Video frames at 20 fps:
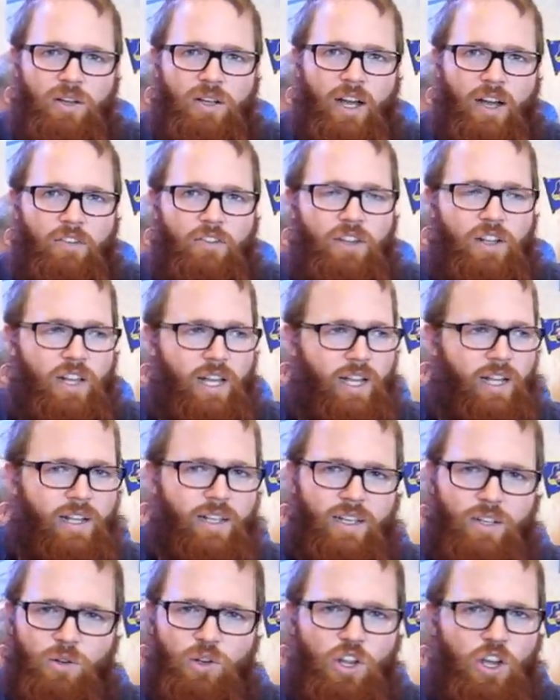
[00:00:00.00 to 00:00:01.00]
With no drink.
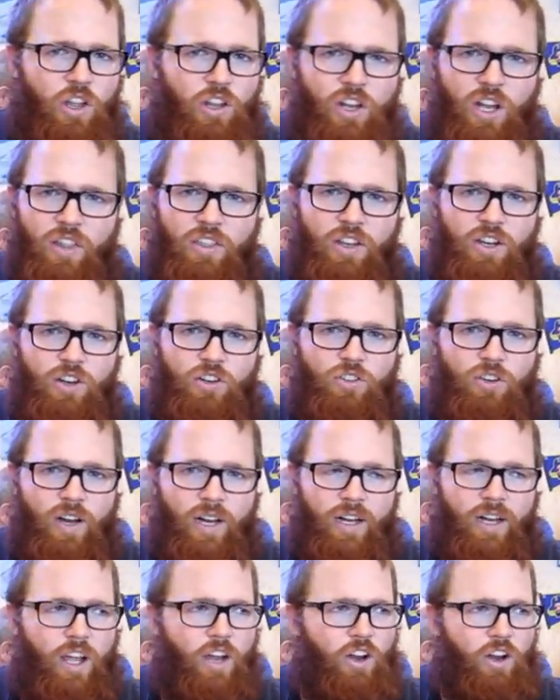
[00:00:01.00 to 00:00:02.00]
No, nothing to drink.
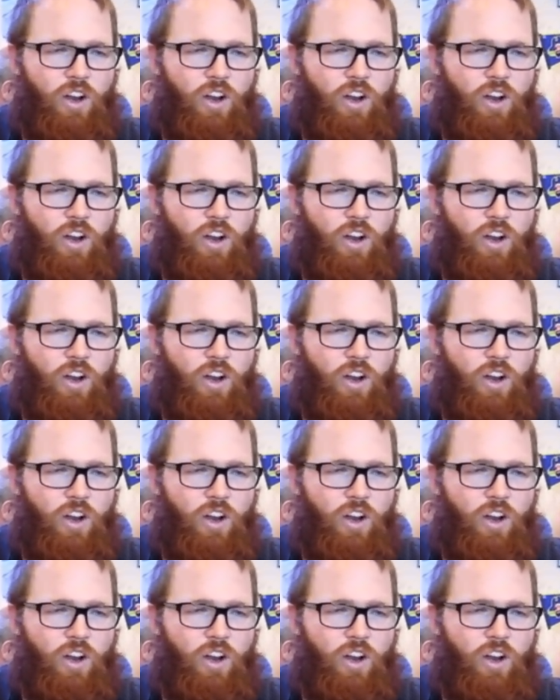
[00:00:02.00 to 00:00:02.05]
No, you no.